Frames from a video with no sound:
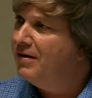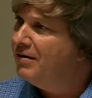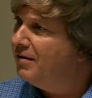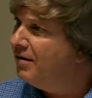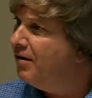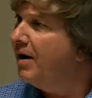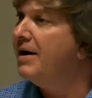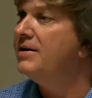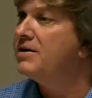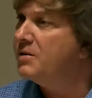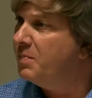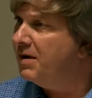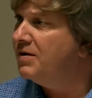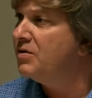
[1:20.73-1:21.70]
to the great
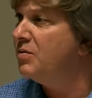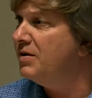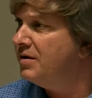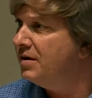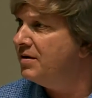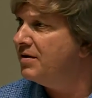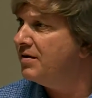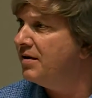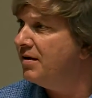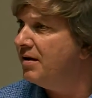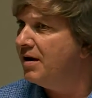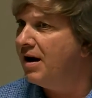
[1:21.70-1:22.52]
speech we just heard.